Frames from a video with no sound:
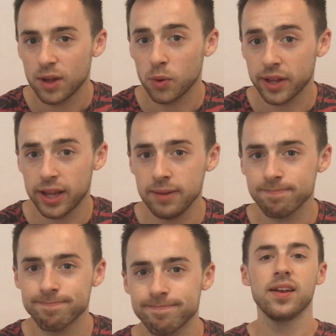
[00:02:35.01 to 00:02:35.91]
Okay?
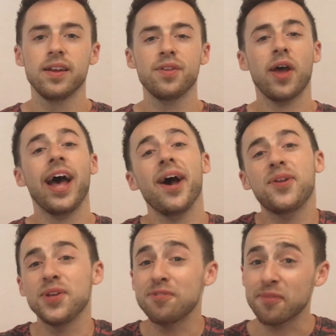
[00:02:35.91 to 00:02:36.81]
So how
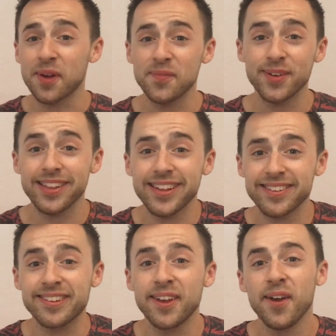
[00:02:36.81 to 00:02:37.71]
do you remember
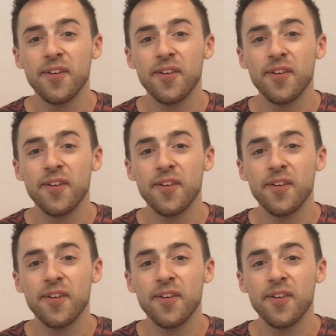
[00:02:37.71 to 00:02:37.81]
this?